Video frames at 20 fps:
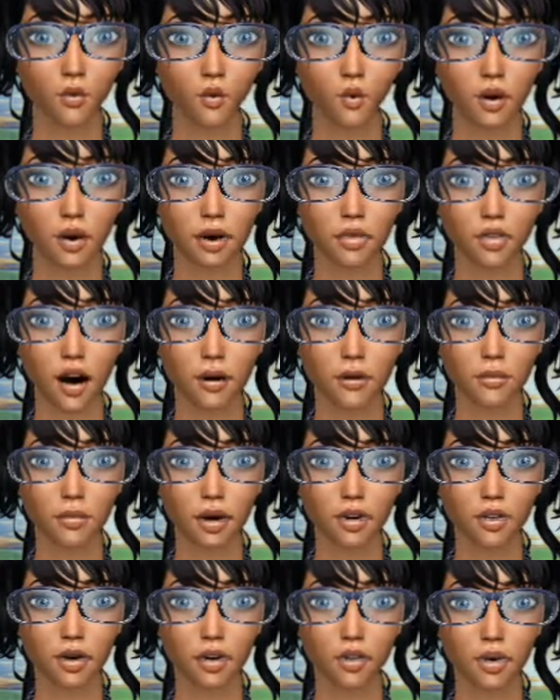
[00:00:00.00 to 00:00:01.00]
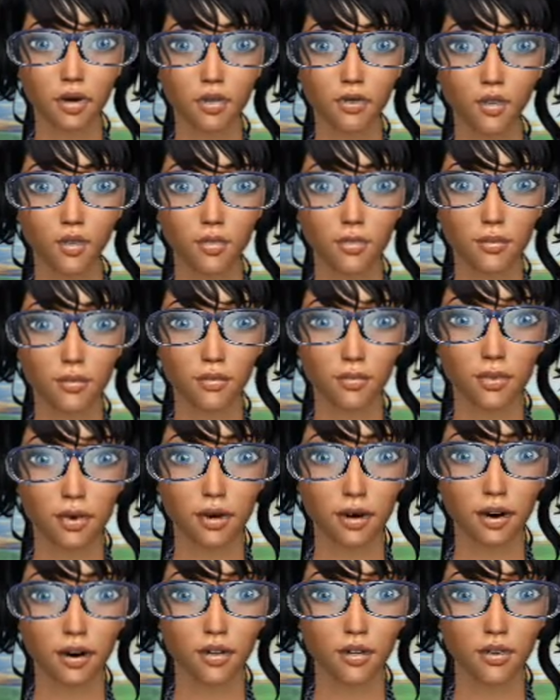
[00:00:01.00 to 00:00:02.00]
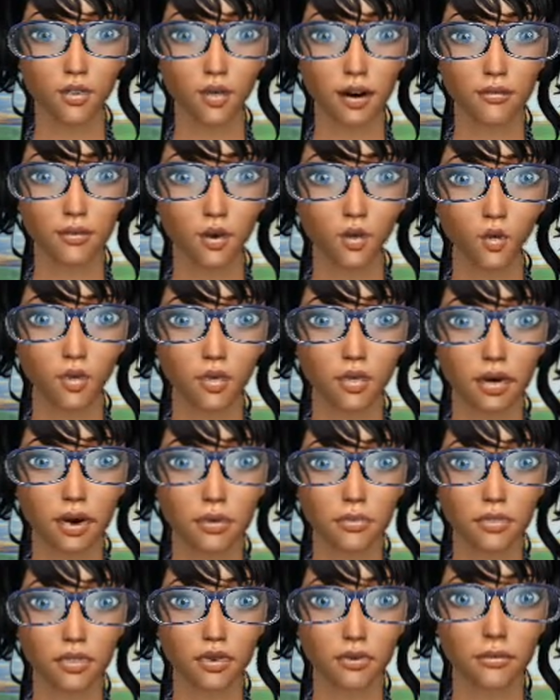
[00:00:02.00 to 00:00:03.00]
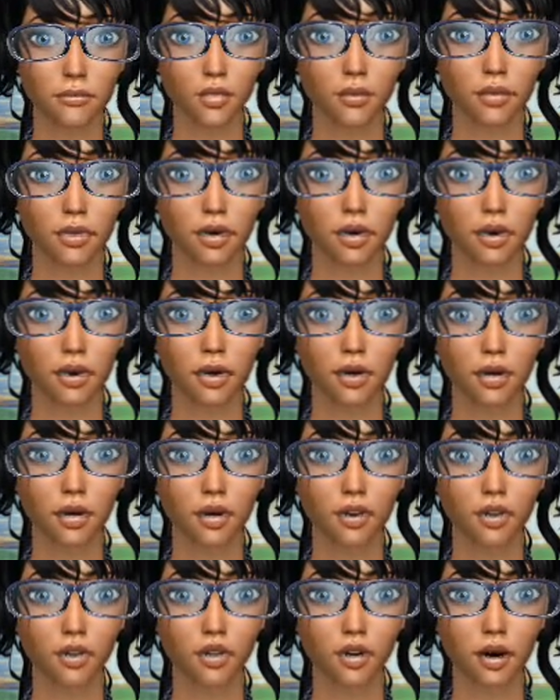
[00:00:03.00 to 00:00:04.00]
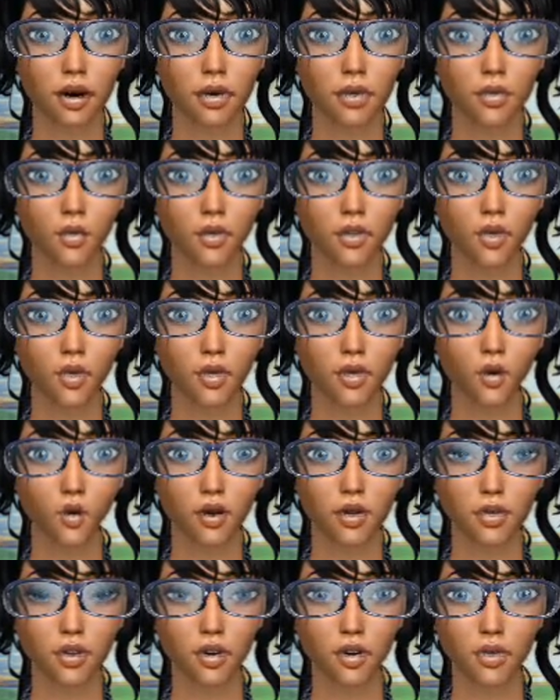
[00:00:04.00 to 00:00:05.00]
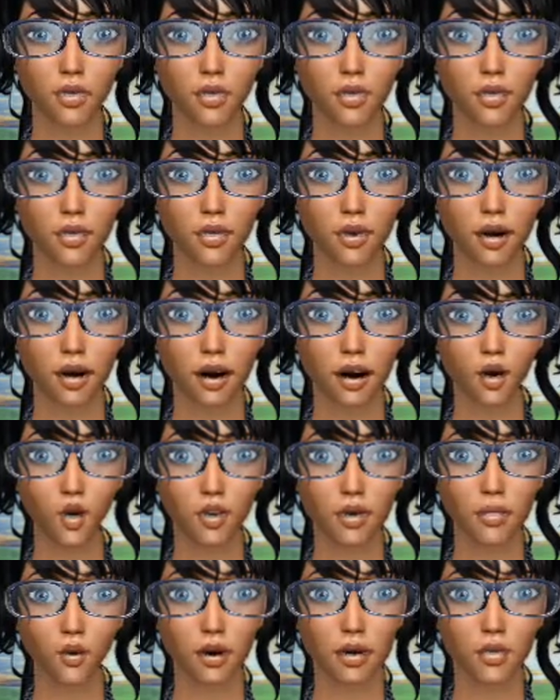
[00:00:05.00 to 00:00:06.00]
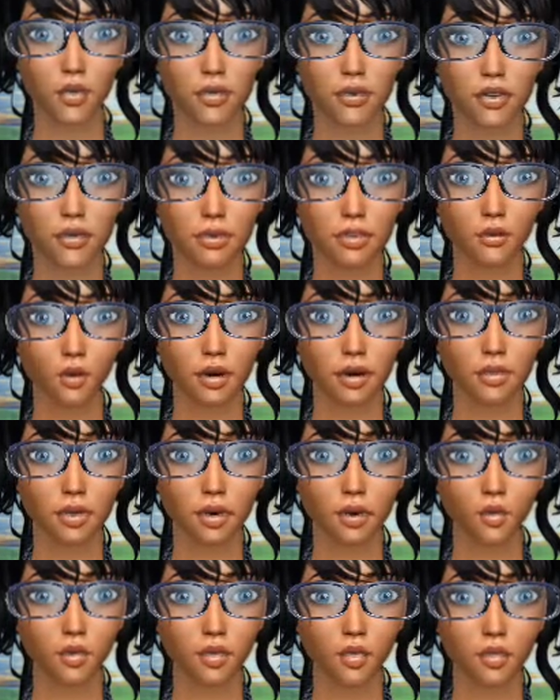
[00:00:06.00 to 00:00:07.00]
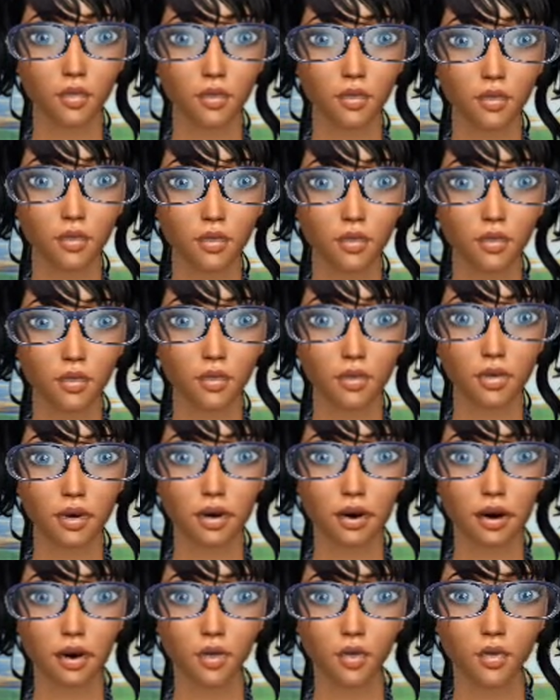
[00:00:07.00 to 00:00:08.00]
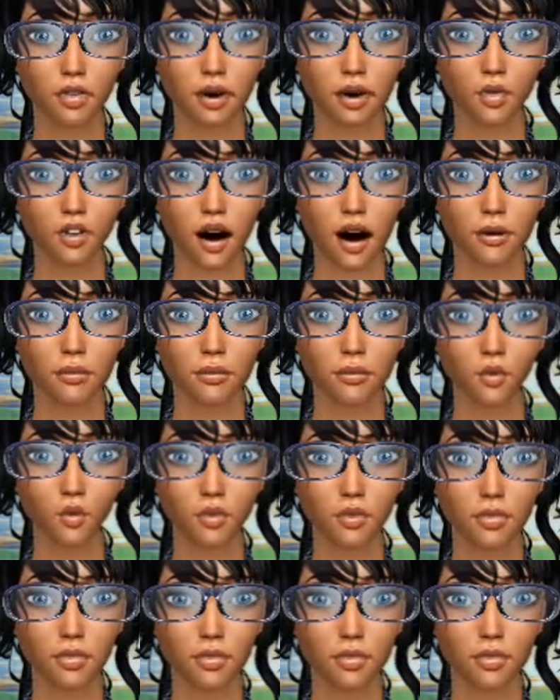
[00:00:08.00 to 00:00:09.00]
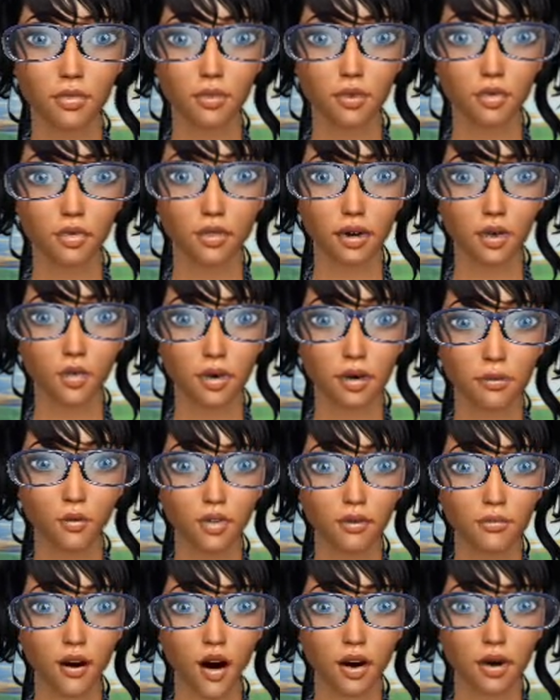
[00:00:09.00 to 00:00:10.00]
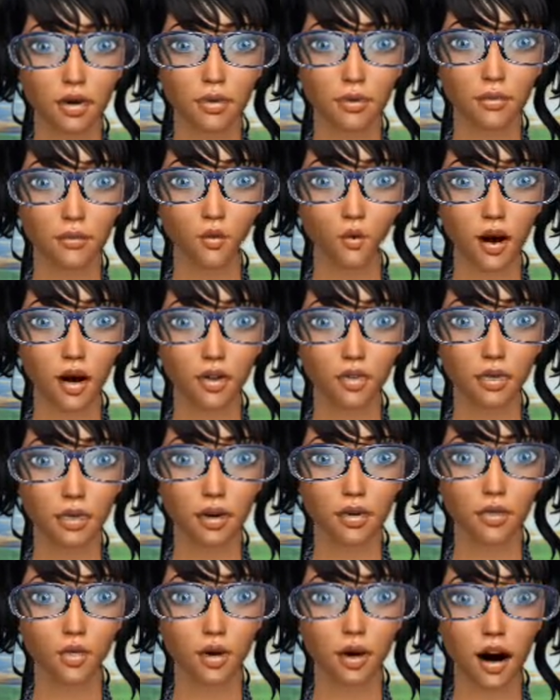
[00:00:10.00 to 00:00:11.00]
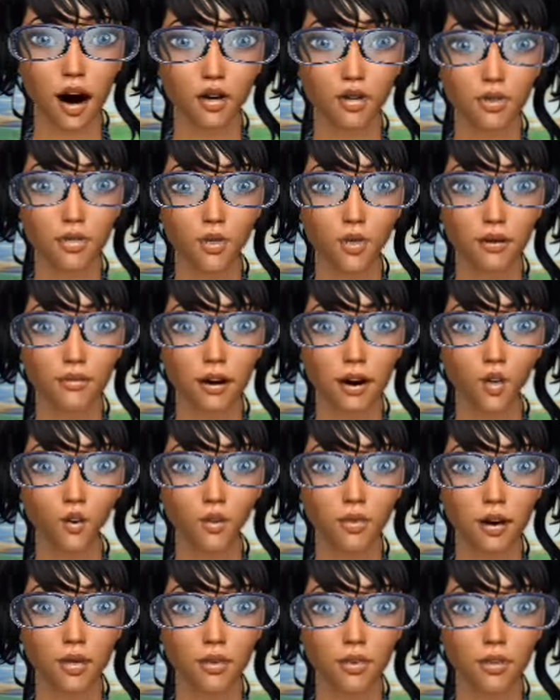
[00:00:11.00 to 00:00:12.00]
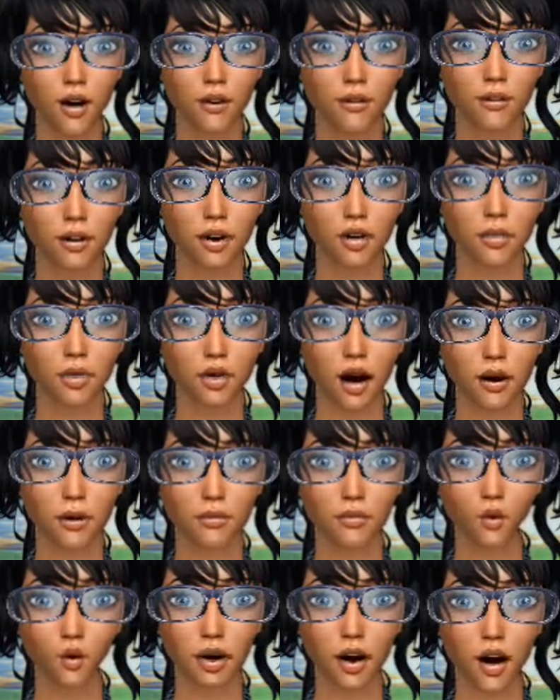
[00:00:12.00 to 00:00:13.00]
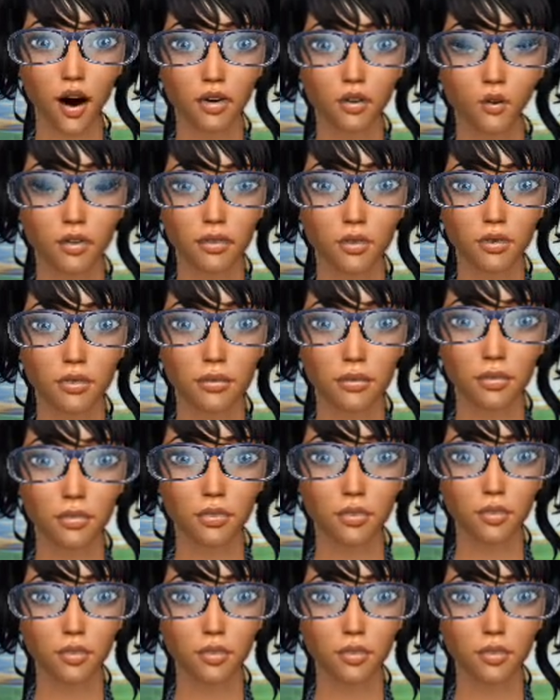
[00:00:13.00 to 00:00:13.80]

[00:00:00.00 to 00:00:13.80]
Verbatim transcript: Hold for a few seconds, then gently lie back down. Do this for an entire set, then switch to the right side. Seated knee drop first, position yourself on the floor so that you are resting on your hip bones not sitting on your butt.